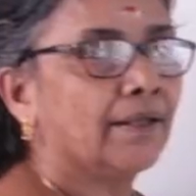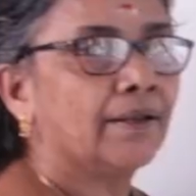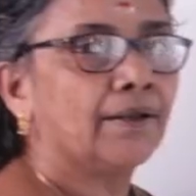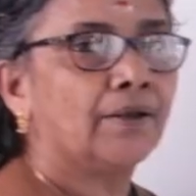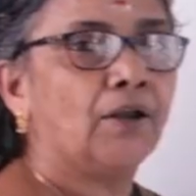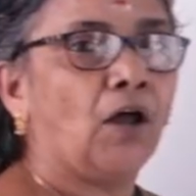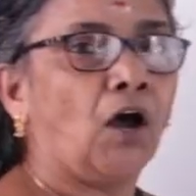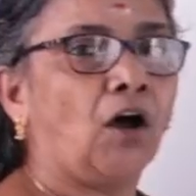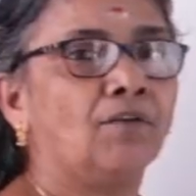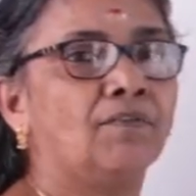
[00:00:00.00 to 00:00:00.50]

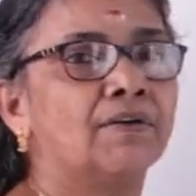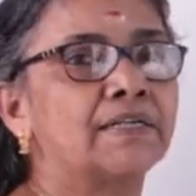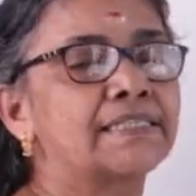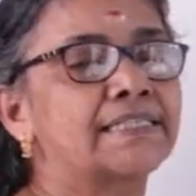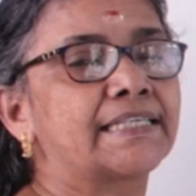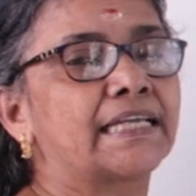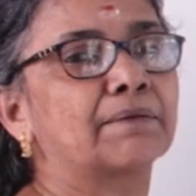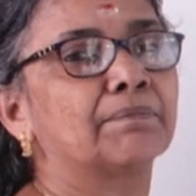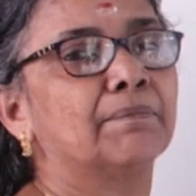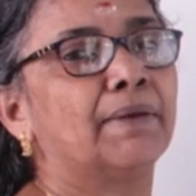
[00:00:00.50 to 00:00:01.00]
Lower
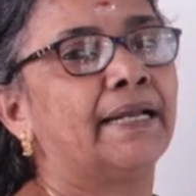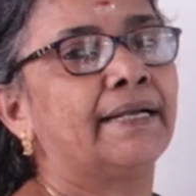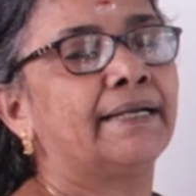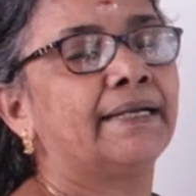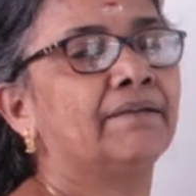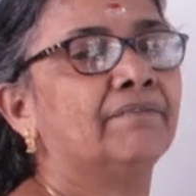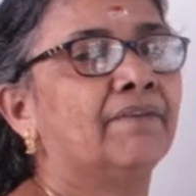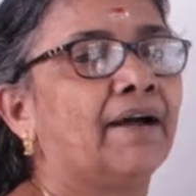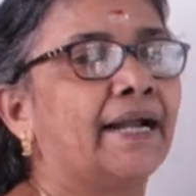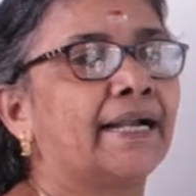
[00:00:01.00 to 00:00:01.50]
segment
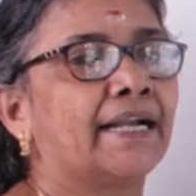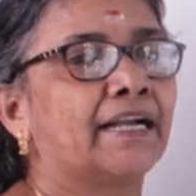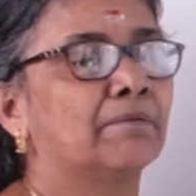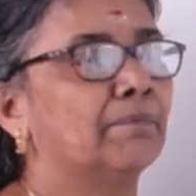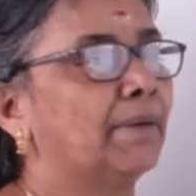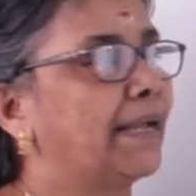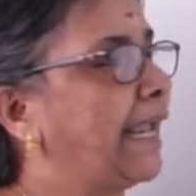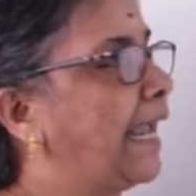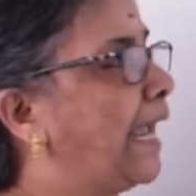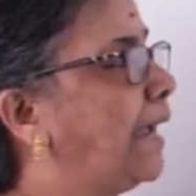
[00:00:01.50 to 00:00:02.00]
divided
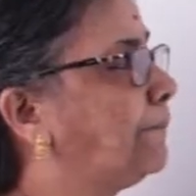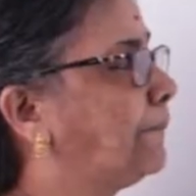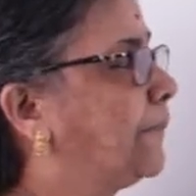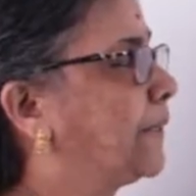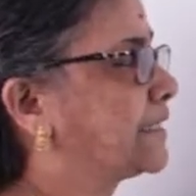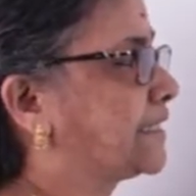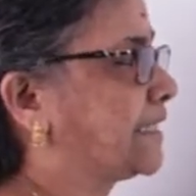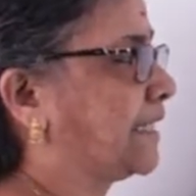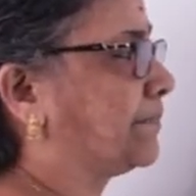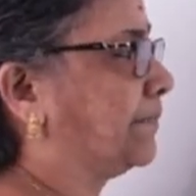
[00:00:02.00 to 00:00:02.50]
by upper
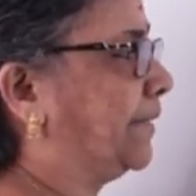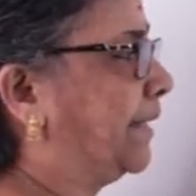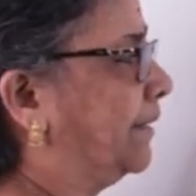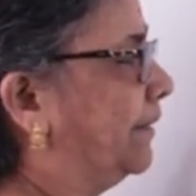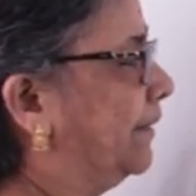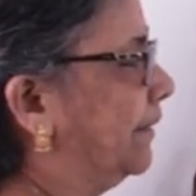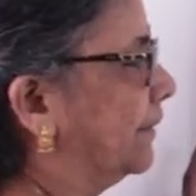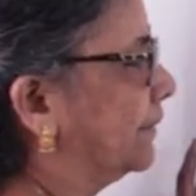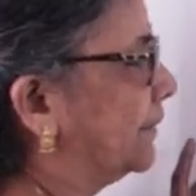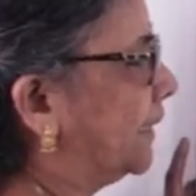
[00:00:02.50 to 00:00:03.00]
segment.
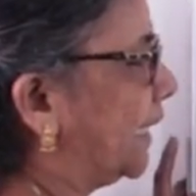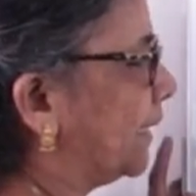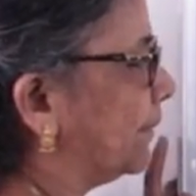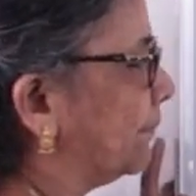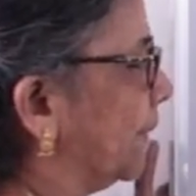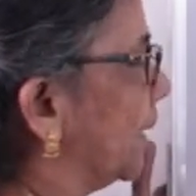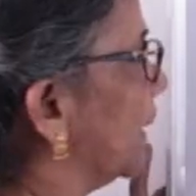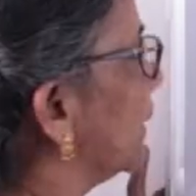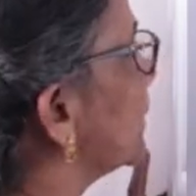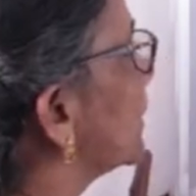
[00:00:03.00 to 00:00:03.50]
That
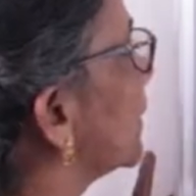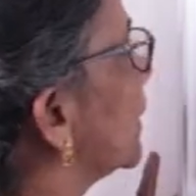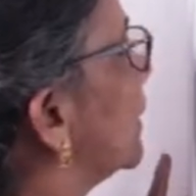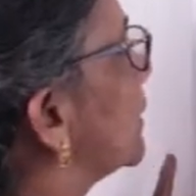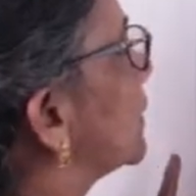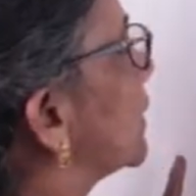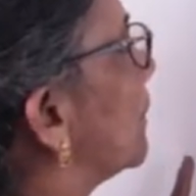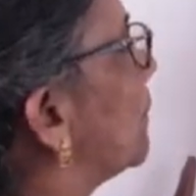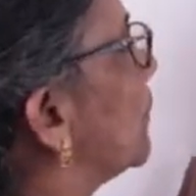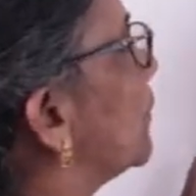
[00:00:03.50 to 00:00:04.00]
means
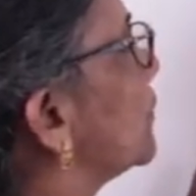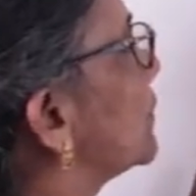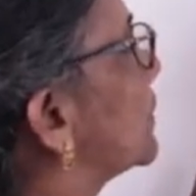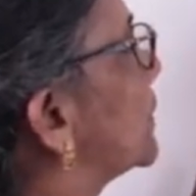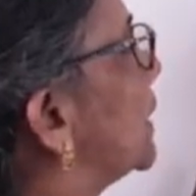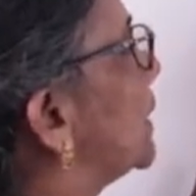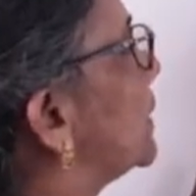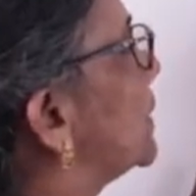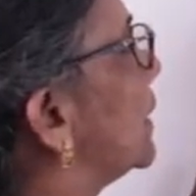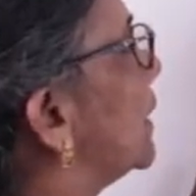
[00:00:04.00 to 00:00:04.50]
suppose
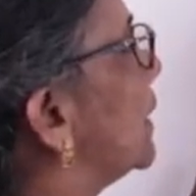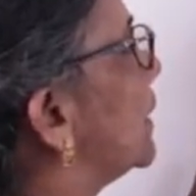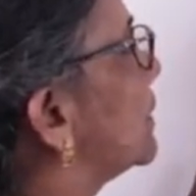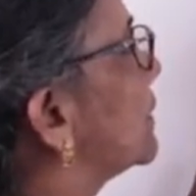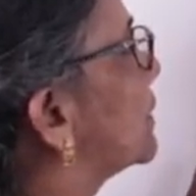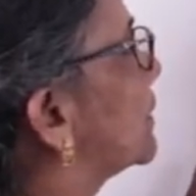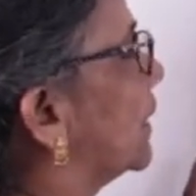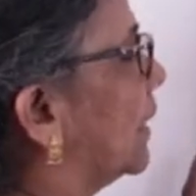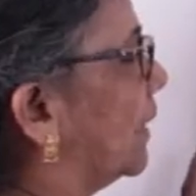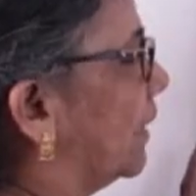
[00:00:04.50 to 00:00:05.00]
this
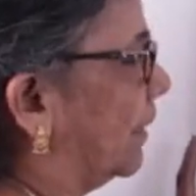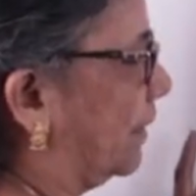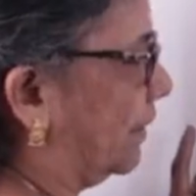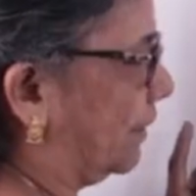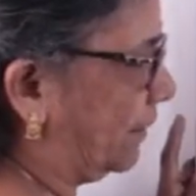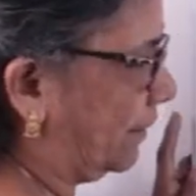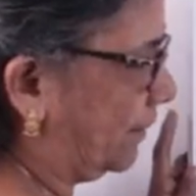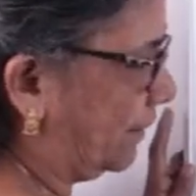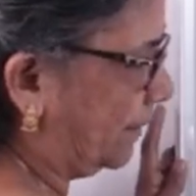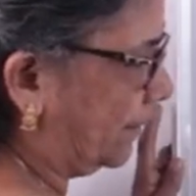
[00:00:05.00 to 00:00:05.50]
is
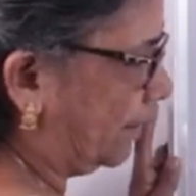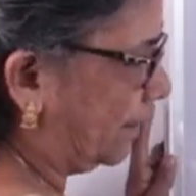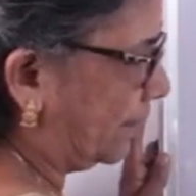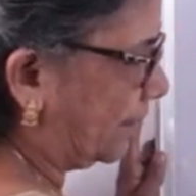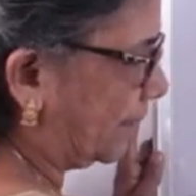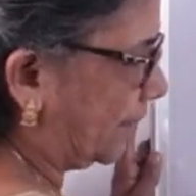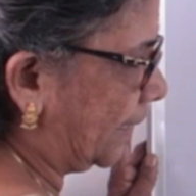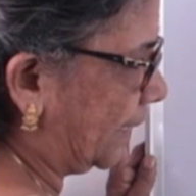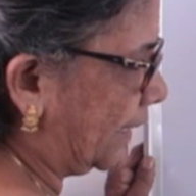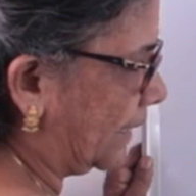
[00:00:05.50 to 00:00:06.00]
the
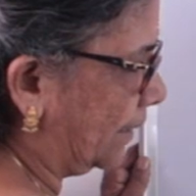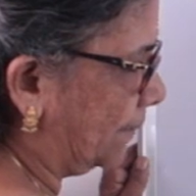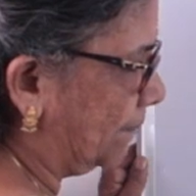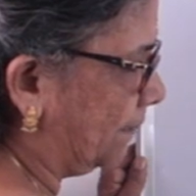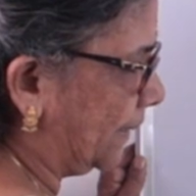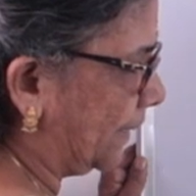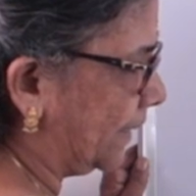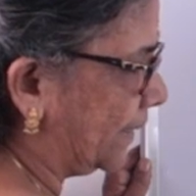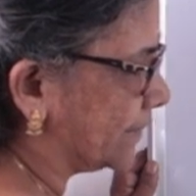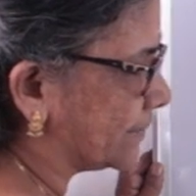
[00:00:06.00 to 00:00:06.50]

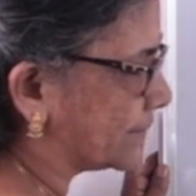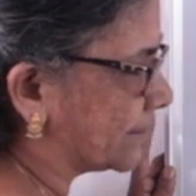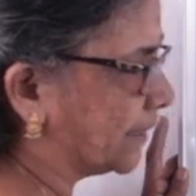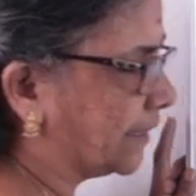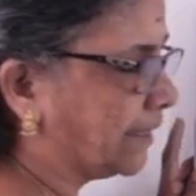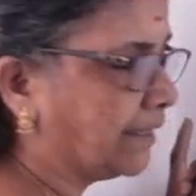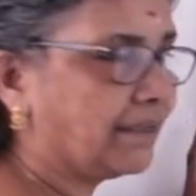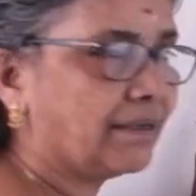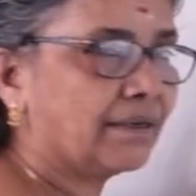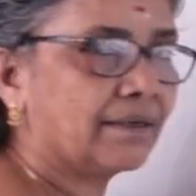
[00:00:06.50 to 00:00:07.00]
AB is
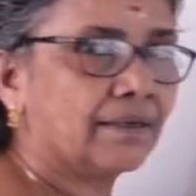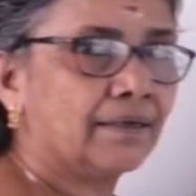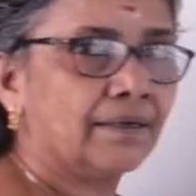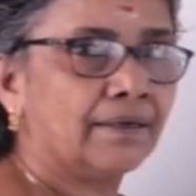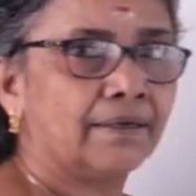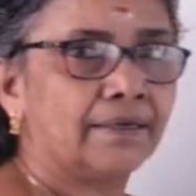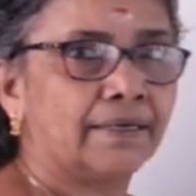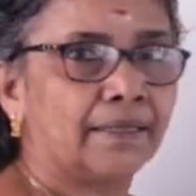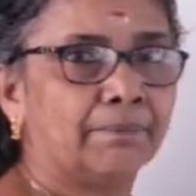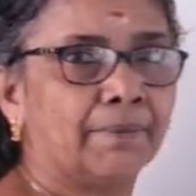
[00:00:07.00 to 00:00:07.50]
the
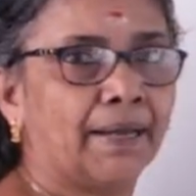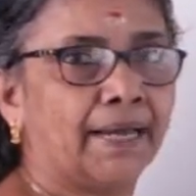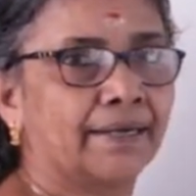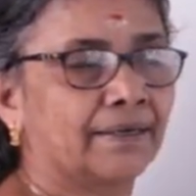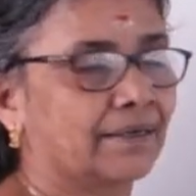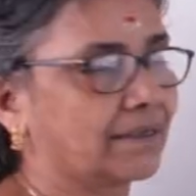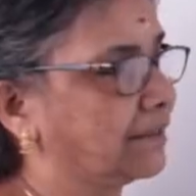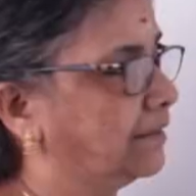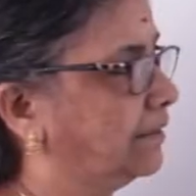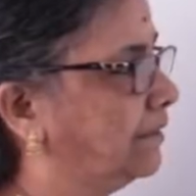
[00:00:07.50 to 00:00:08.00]

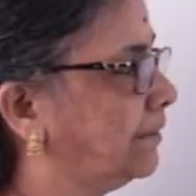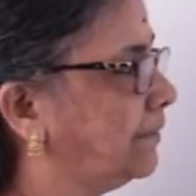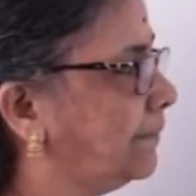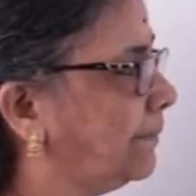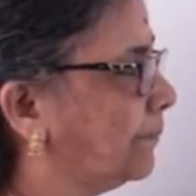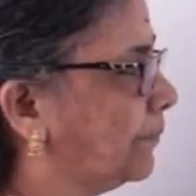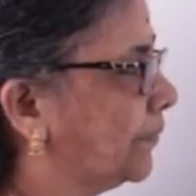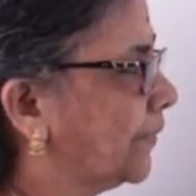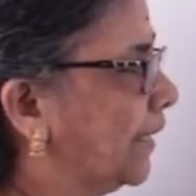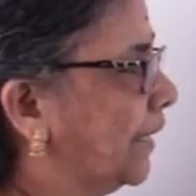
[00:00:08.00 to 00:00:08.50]
demand curve.
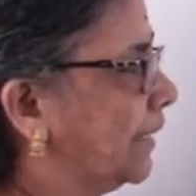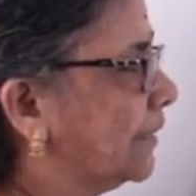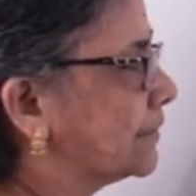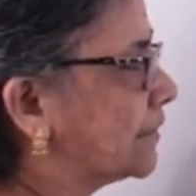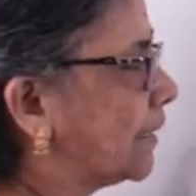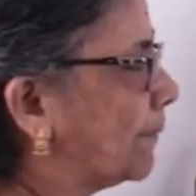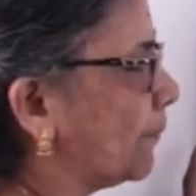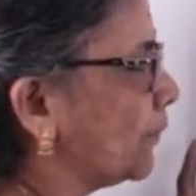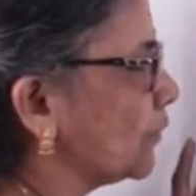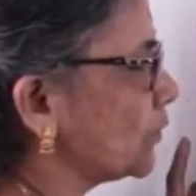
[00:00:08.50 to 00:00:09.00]

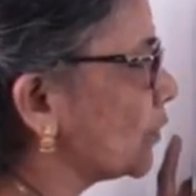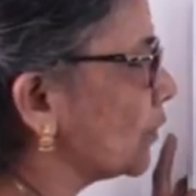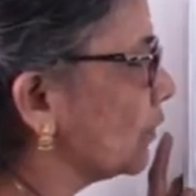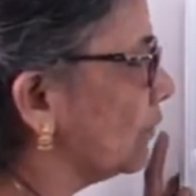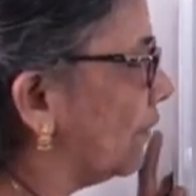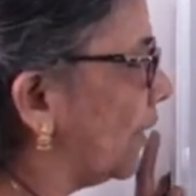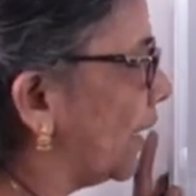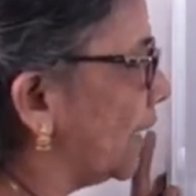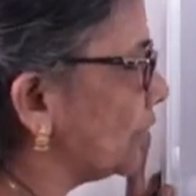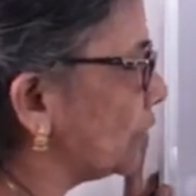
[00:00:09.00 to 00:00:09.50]
Suppose you
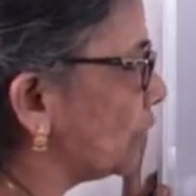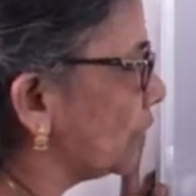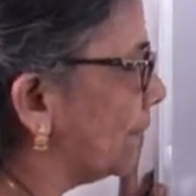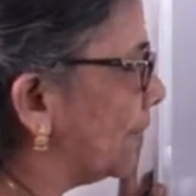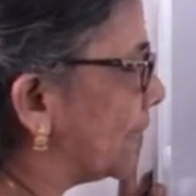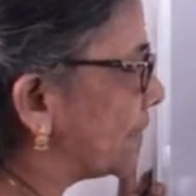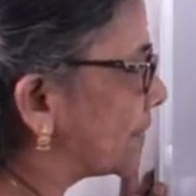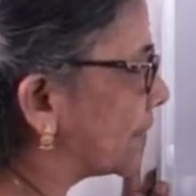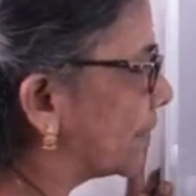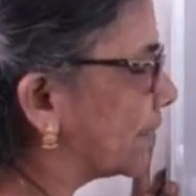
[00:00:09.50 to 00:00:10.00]
want to
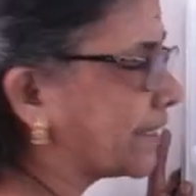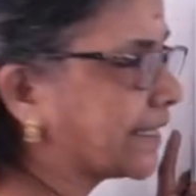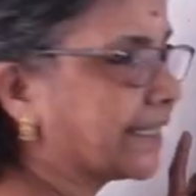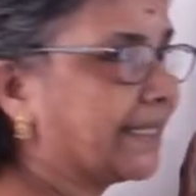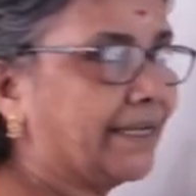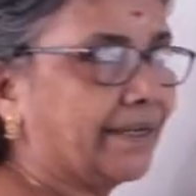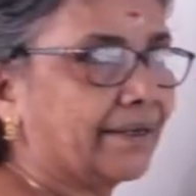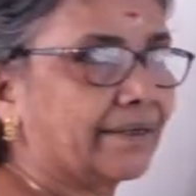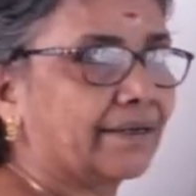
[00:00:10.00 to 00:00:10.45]
measure here